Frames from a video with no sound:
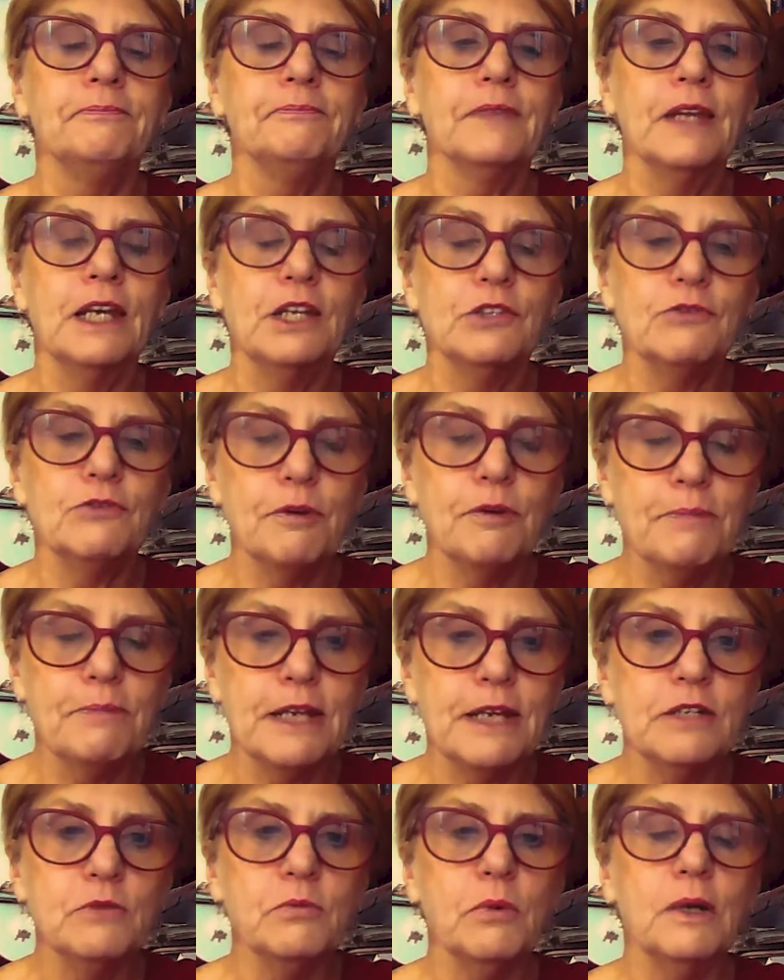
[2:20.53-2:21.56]
He's
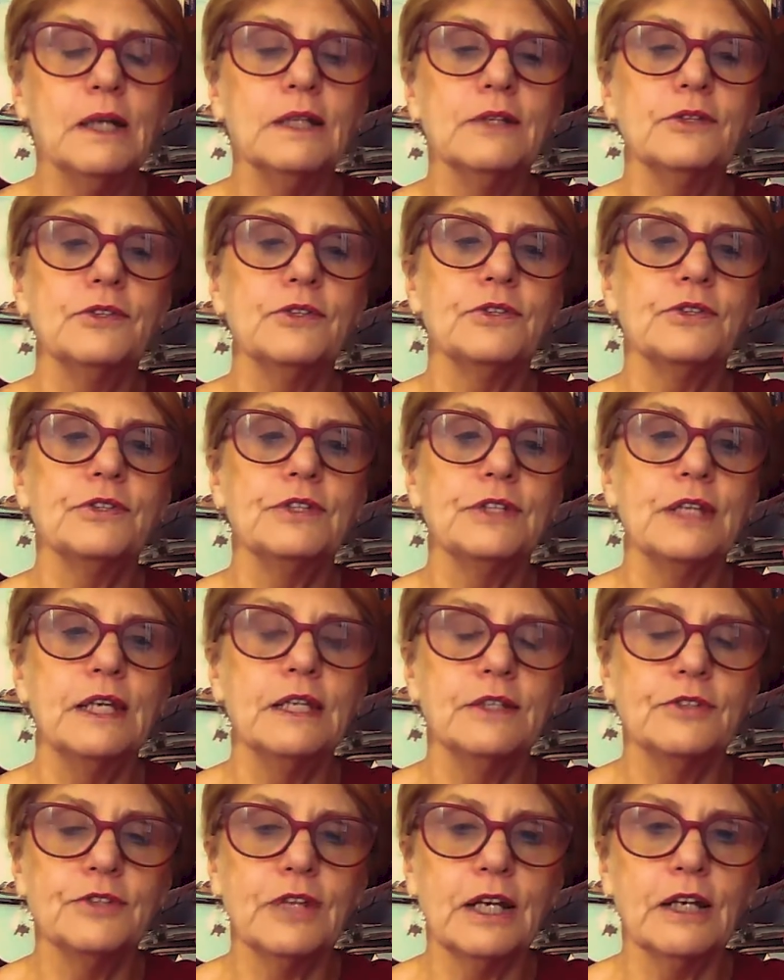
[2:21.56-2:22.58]
repeated once
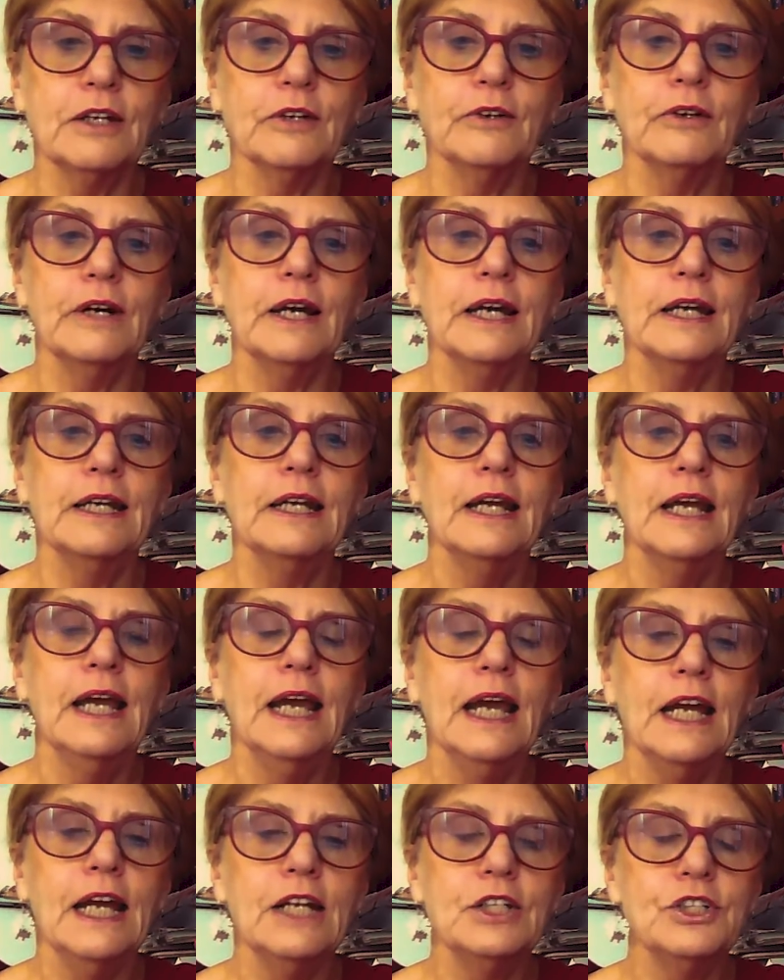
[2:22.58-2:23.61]
in second grade
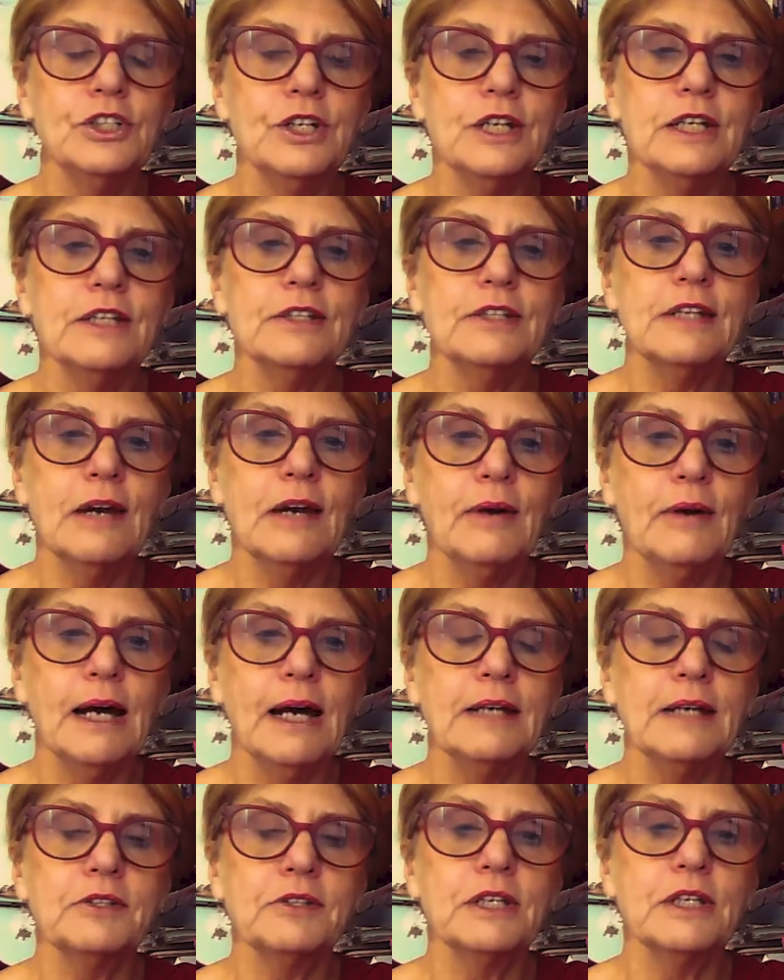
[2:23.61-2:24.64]
and she is now
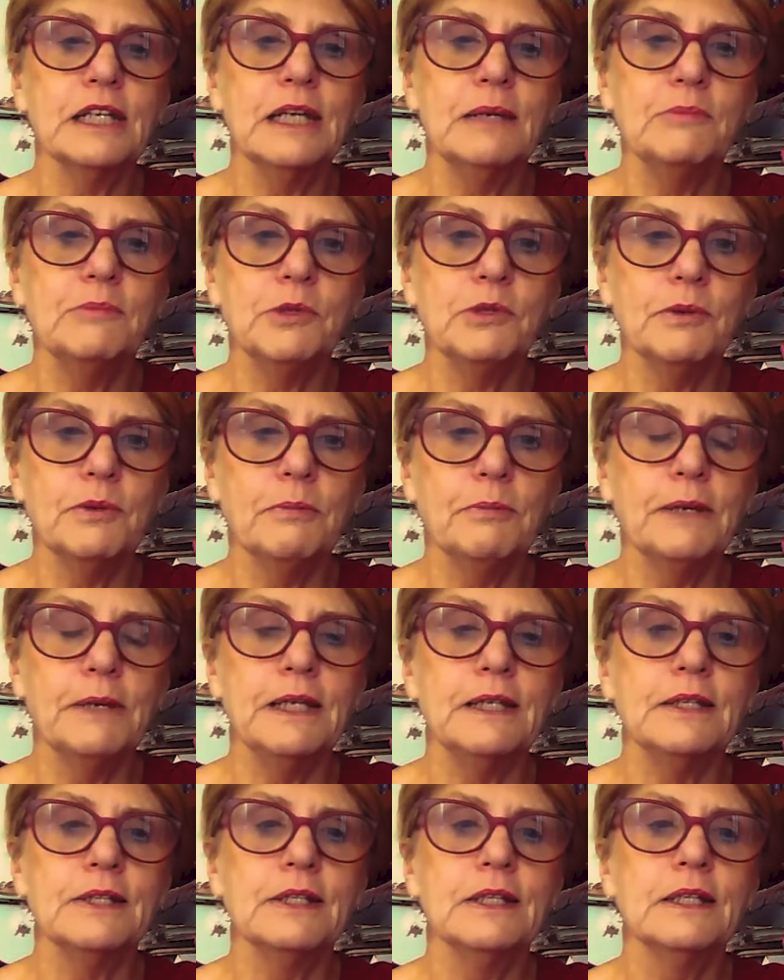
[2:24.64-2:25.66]
asking him to
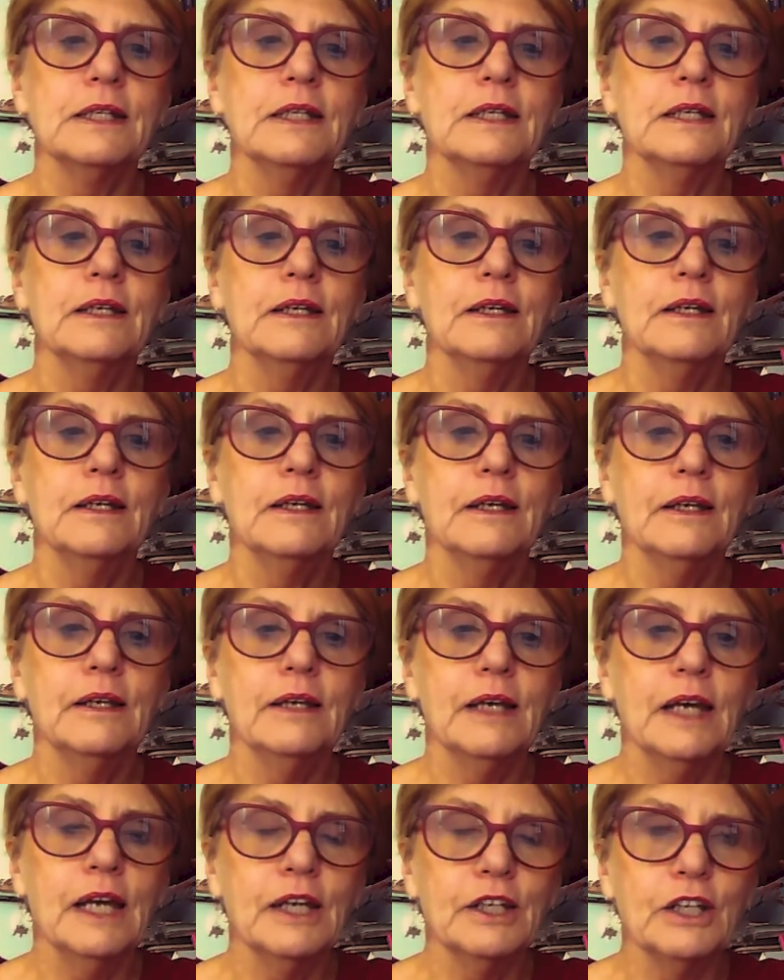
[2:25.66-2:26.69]
repeat
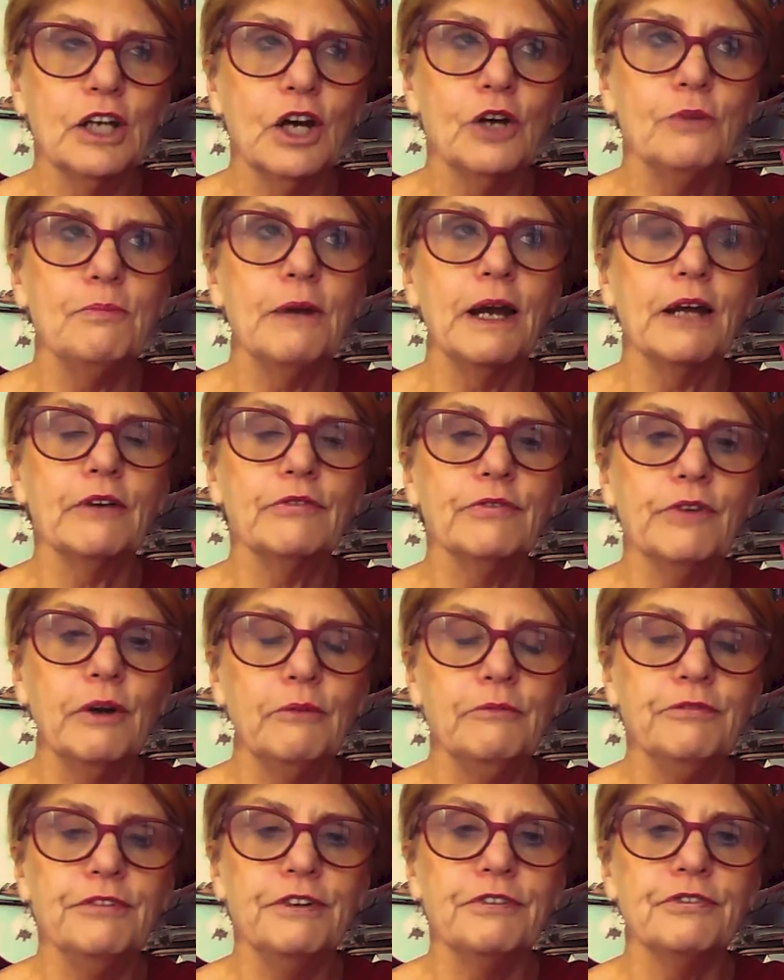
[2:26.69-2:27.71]
and go back
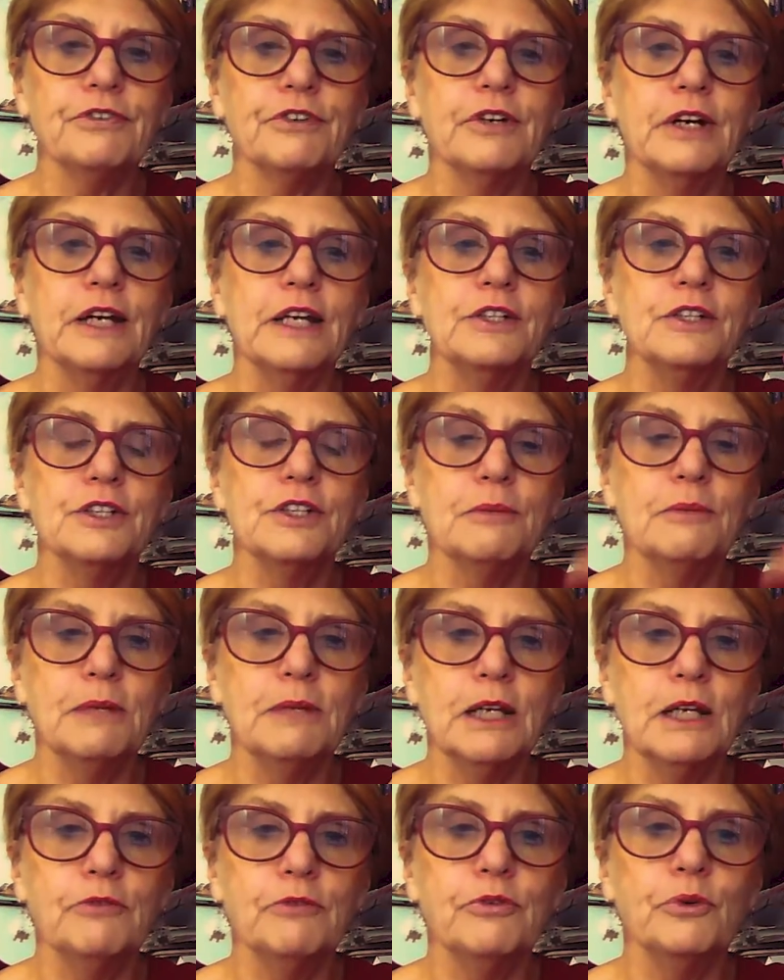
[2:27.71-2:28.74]
from fifth grade to the
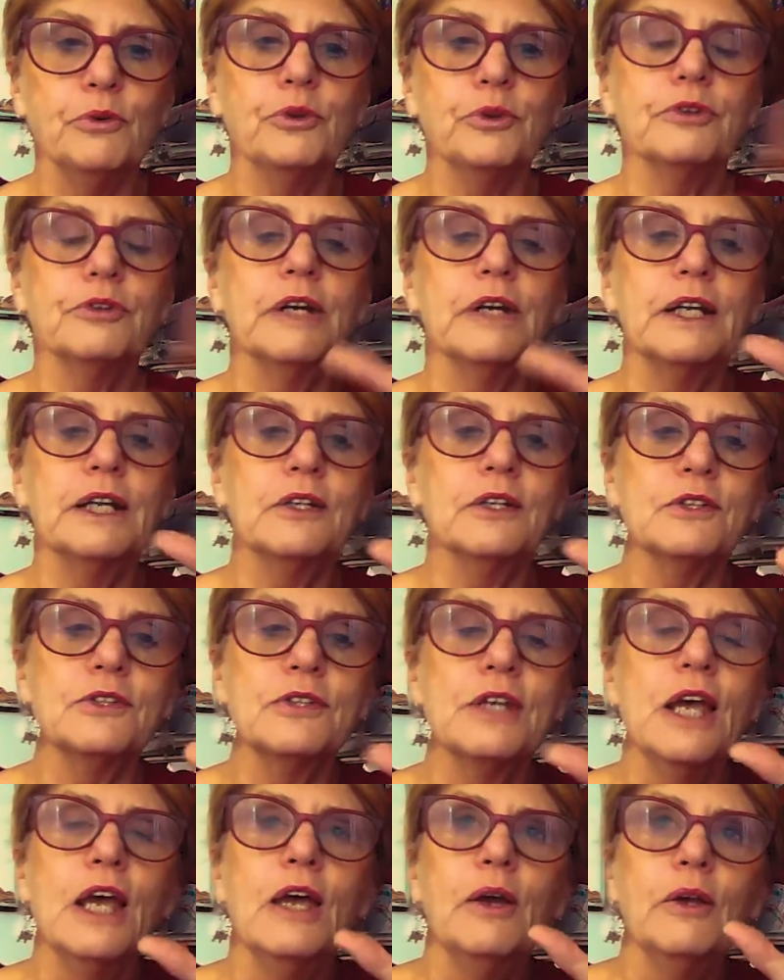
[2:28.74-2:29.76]
middle of fourth grade.
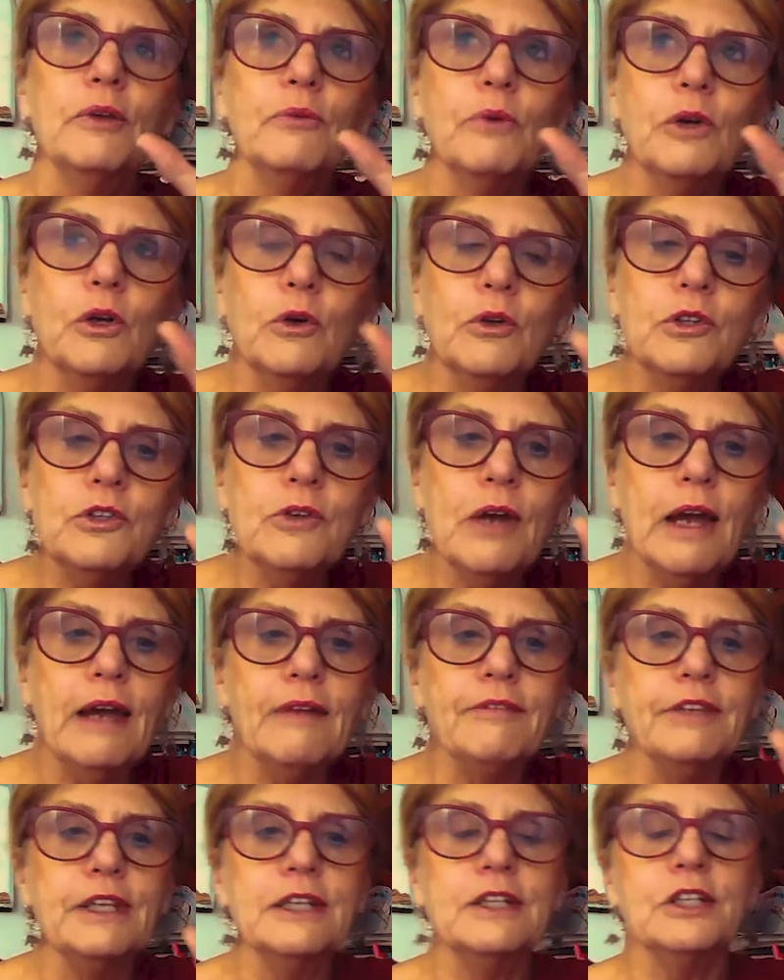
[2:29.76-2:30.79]
Because we also
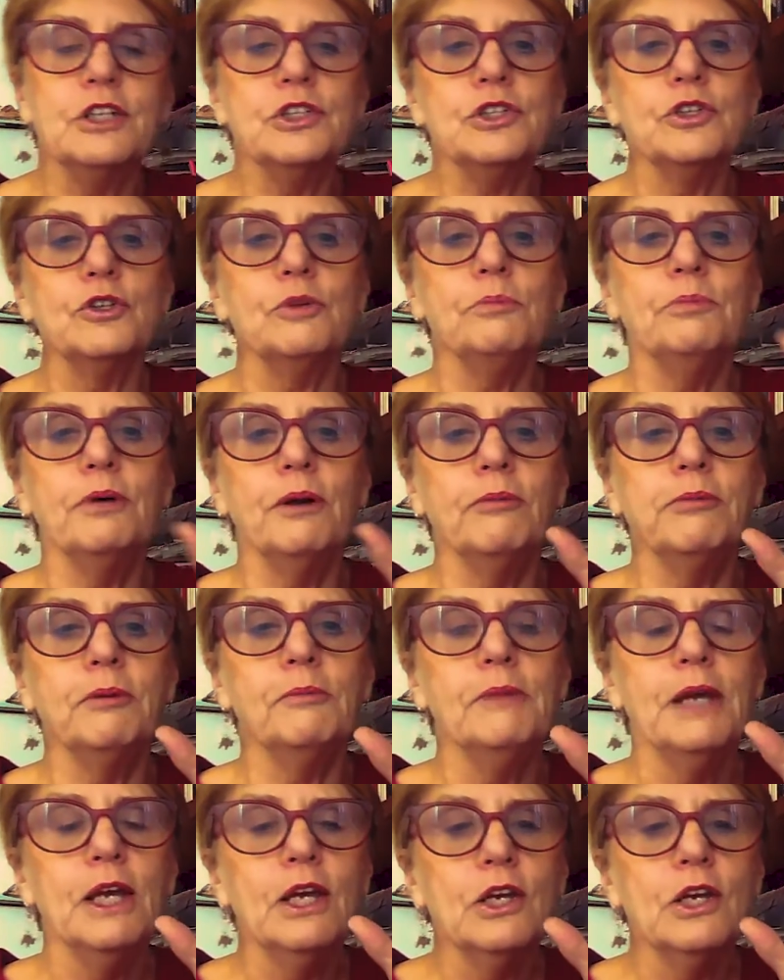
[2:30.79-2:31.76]
have the additional problem.